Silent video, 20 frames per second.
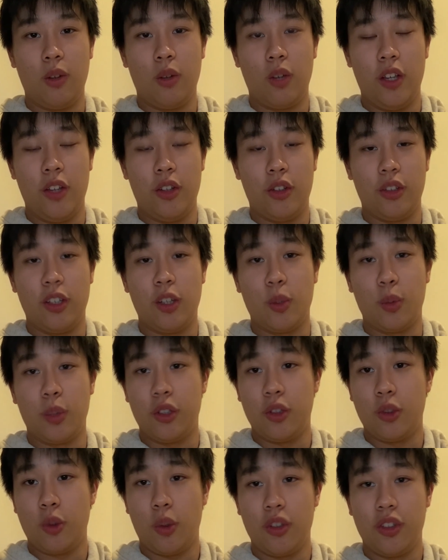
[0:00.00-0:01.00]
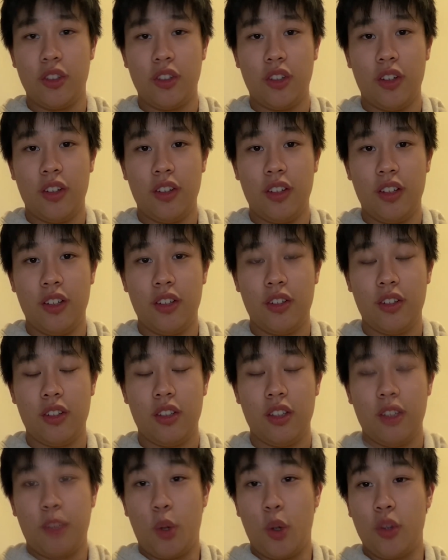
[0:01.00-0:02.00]
internet resources on this.
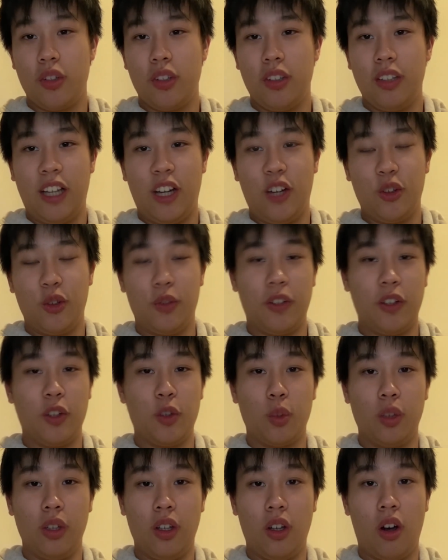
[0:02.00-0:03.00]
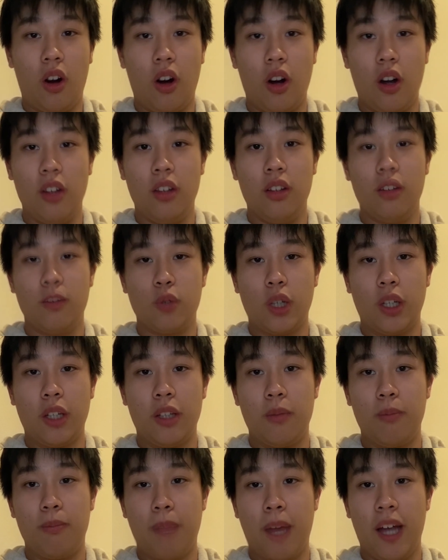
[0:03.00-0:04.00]
Personally, I also found it really hard trying
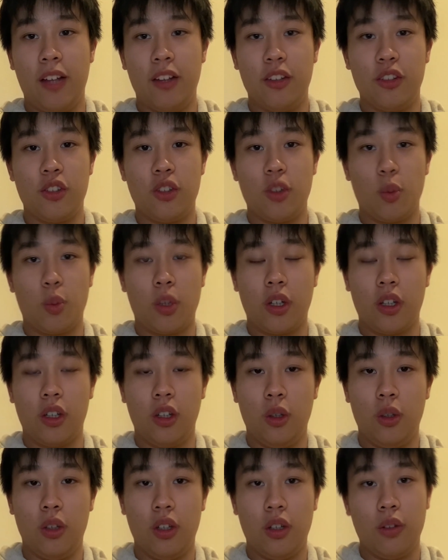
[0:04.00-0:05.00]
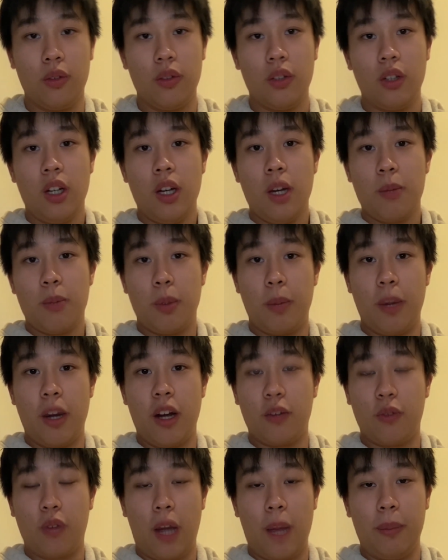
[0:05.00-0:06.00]
to balance the workload of
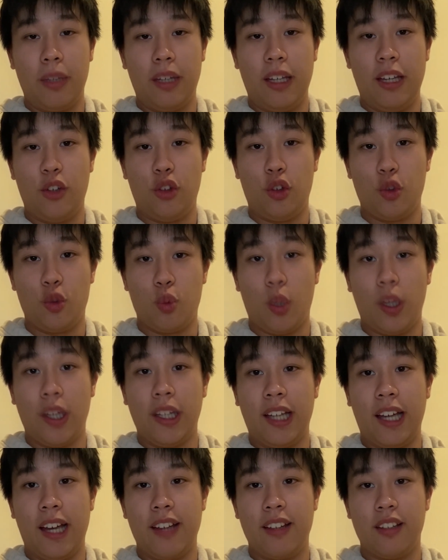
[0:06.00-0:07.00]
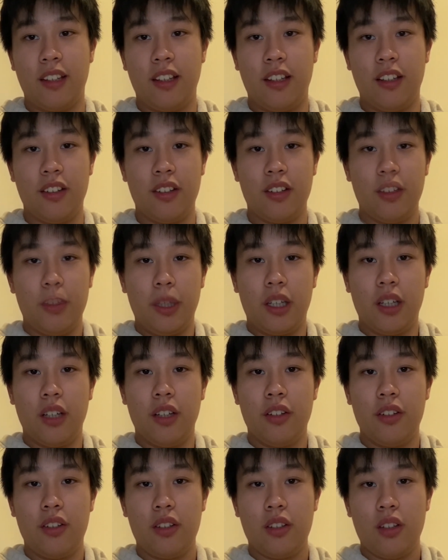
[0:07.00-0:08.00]
preparing for applications, writing essays,
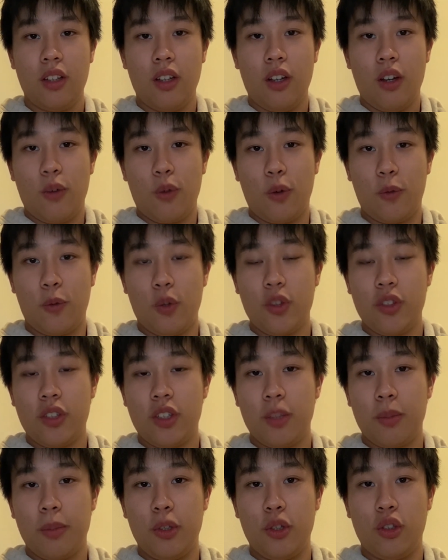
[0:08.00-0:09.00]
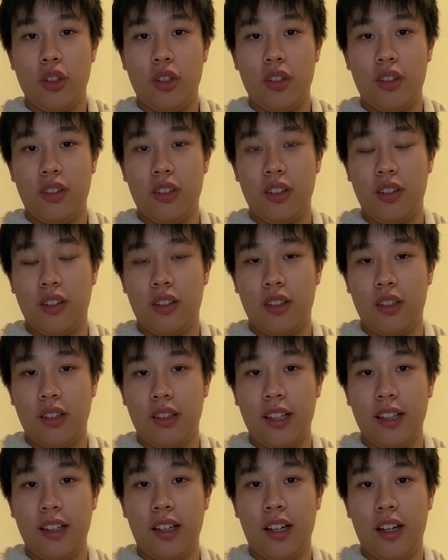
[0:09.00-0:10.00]
because for first year admissions, since the
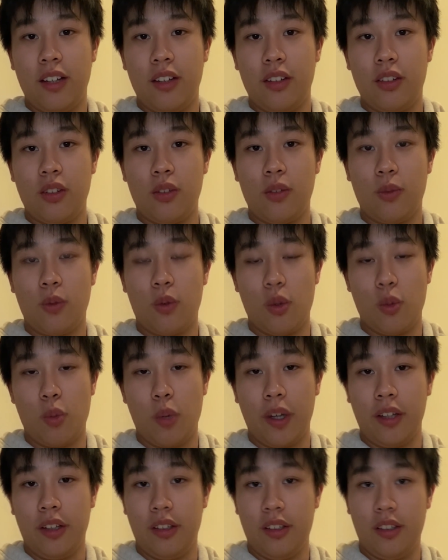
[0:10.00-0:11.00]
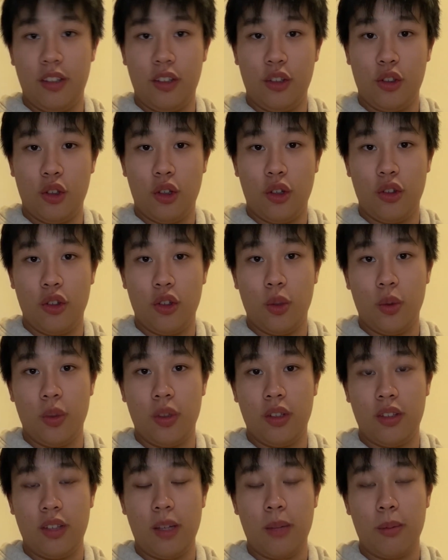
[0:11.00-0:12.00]
deadlines for a regular decision are due in
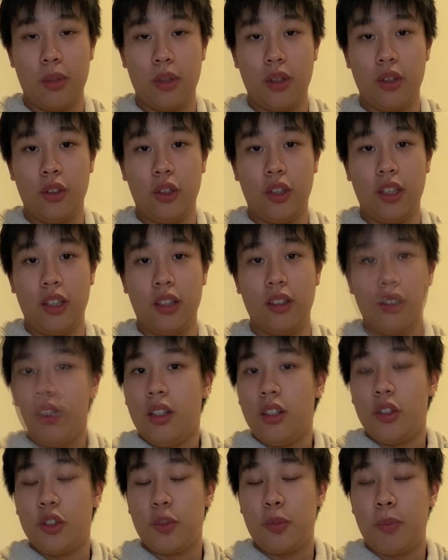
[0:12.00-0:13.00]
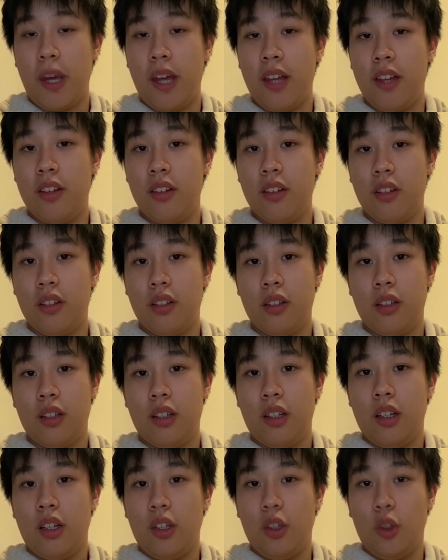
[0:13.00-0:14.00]
December, you can spend
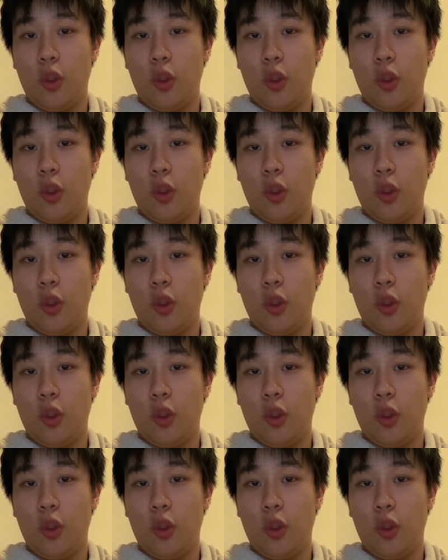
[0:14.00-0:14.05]
your